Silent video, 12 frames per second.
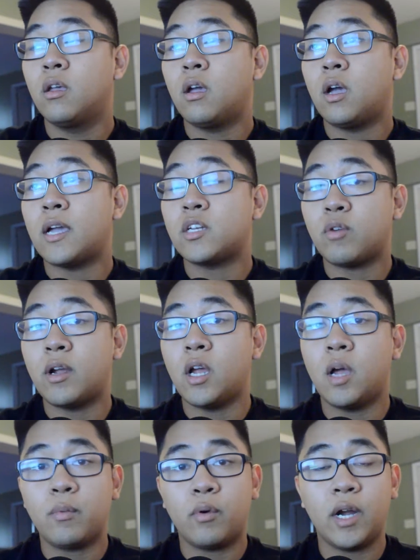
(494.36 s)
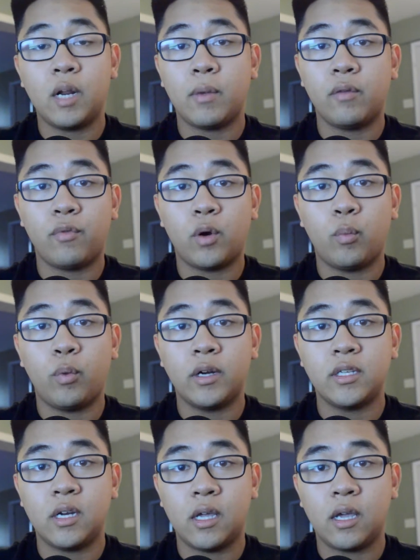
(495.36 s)
I tried upgrading my firmware
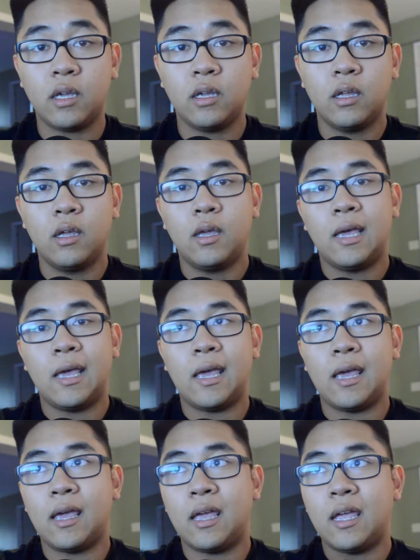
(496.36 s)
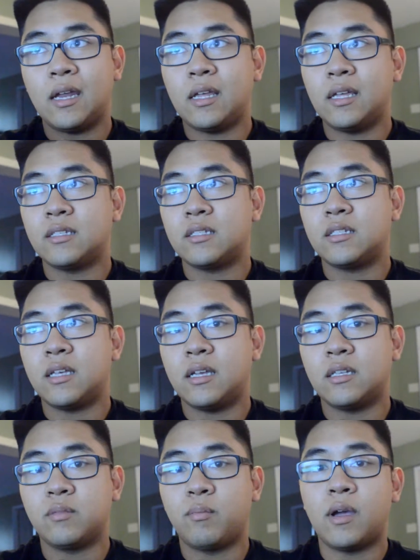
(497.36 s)
today, and it
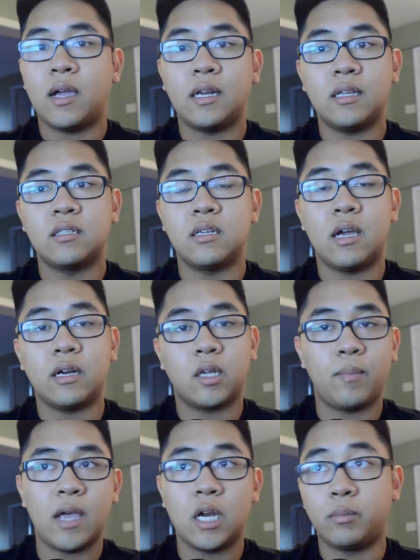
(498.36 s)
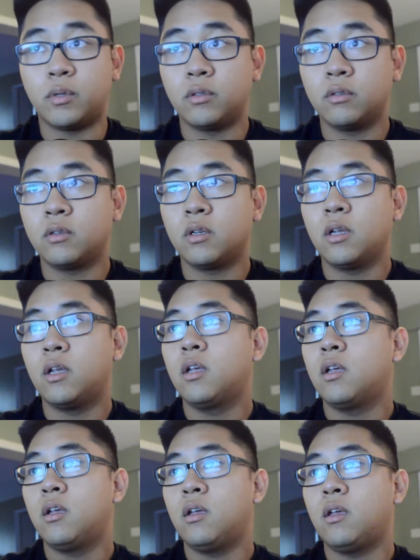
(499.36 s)
says mine is not compatible.
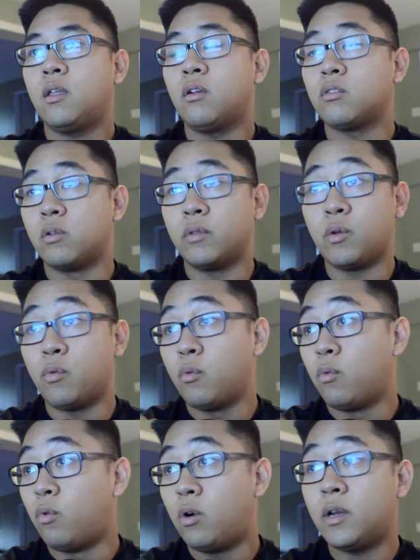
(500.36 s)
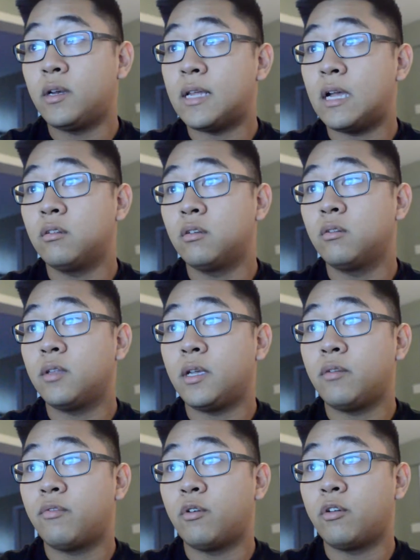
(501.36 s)
There's only one download
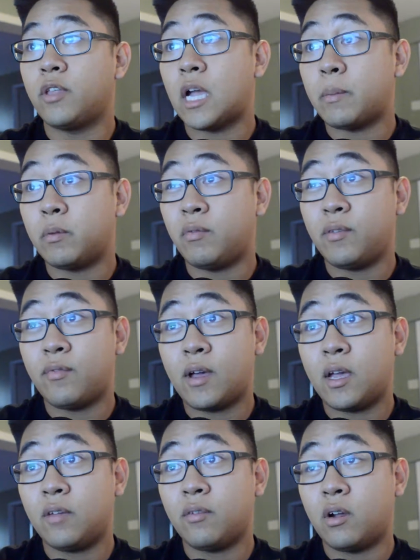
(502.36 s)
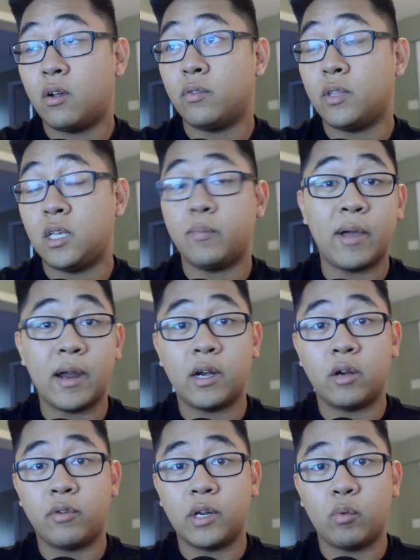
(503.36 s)
link for the IPV5 on the
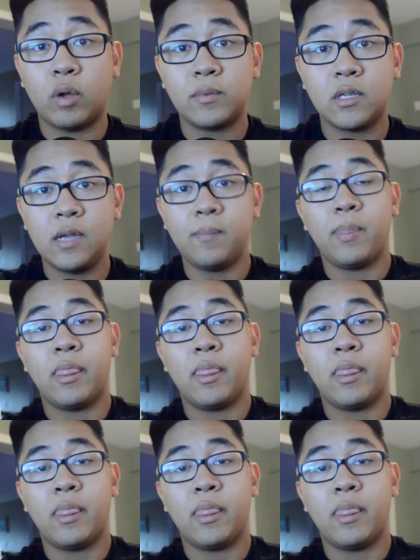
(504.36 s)
Pioneer for You website,